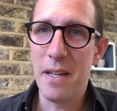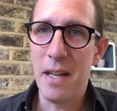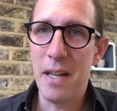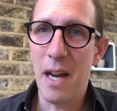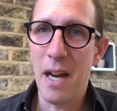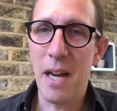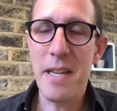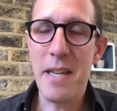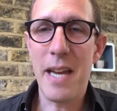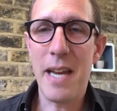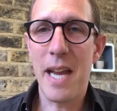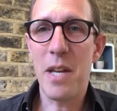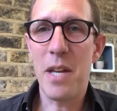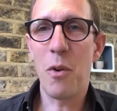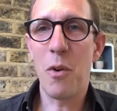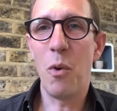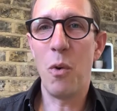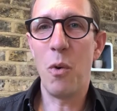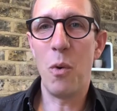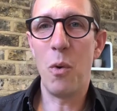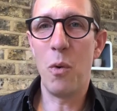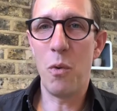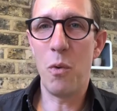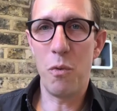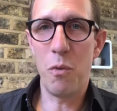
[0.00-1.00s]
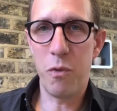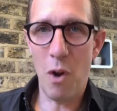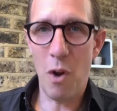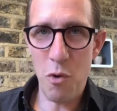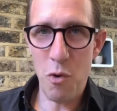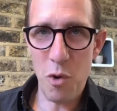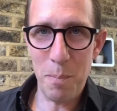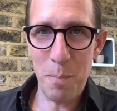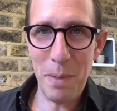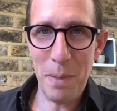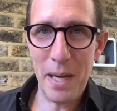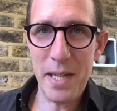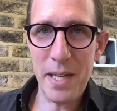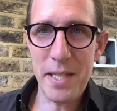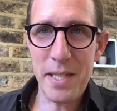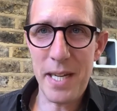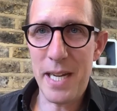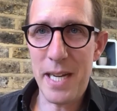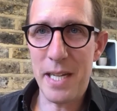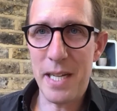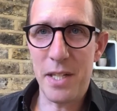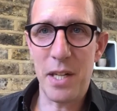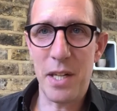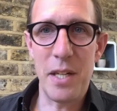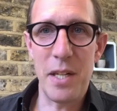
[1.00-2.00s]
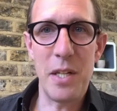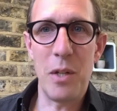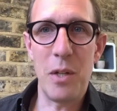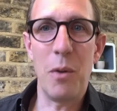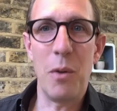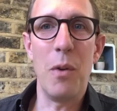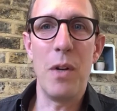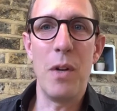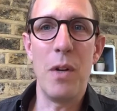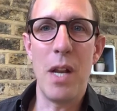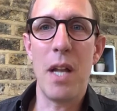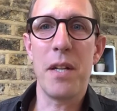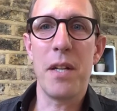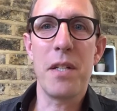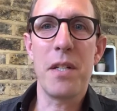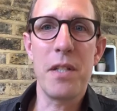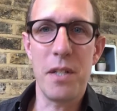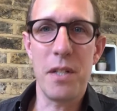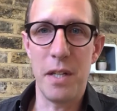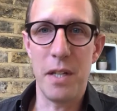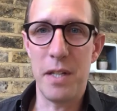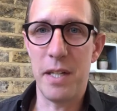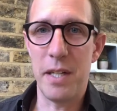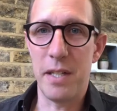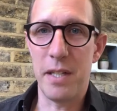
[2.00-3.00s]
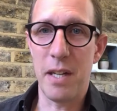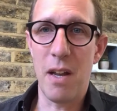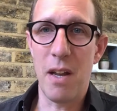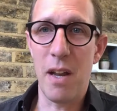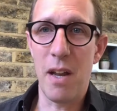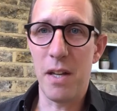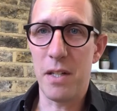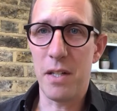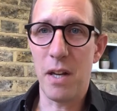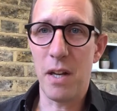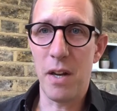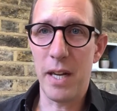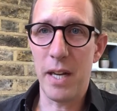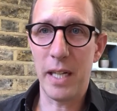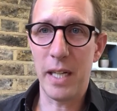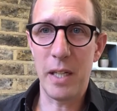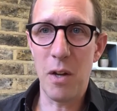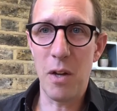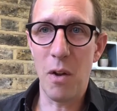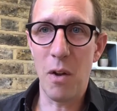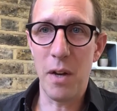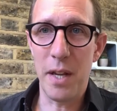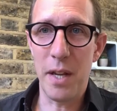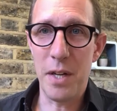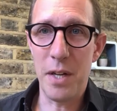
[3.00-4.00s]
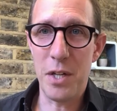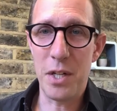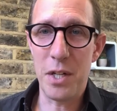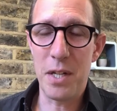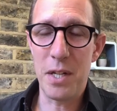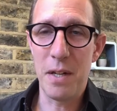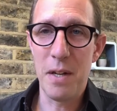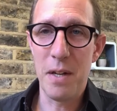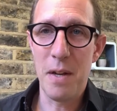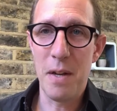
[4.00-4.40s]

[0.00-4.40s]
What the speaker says: and yet your vulnerabilities and your lusts and desires aren't acknowledged